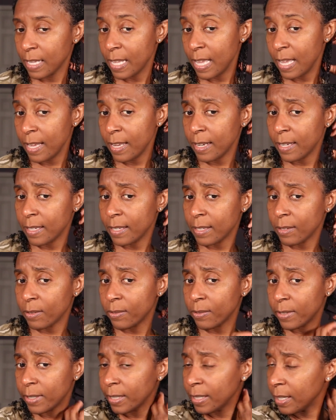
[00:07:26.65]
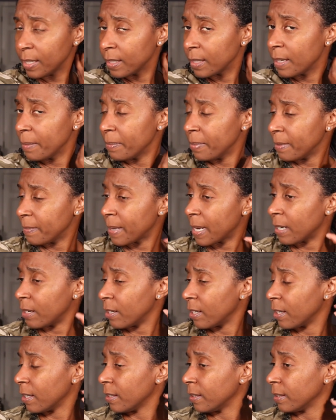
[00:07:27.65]
It is really clumping my
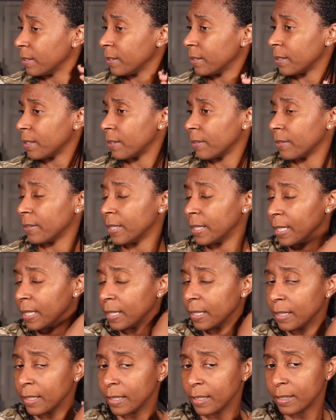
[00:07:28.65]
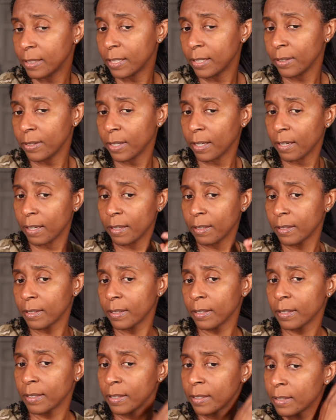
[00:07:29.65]
curls really good too, y'all. All
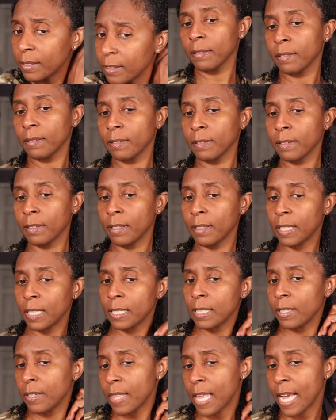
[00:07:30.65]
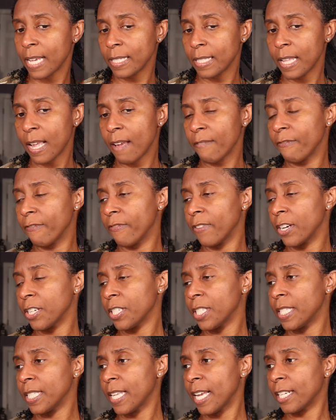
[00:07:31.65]
right, so that's that
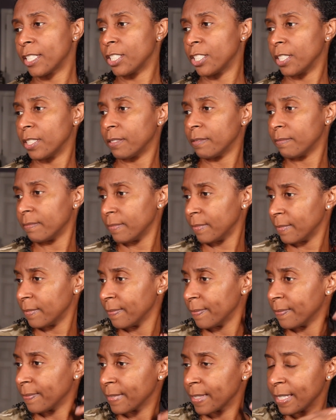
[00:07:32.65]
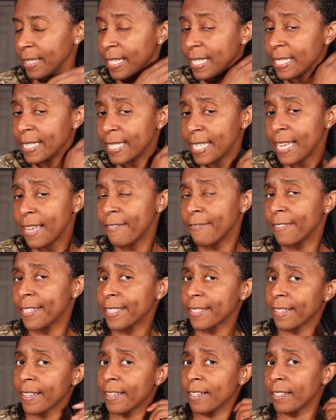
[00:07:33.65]
first section. Let's see if
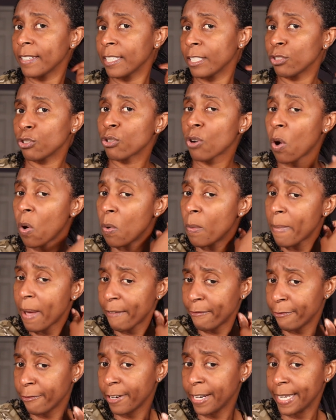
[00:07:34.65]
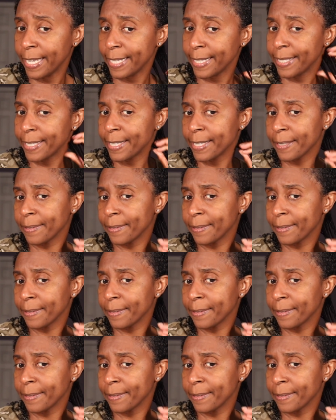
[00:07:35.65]
it's gonna control my frizz.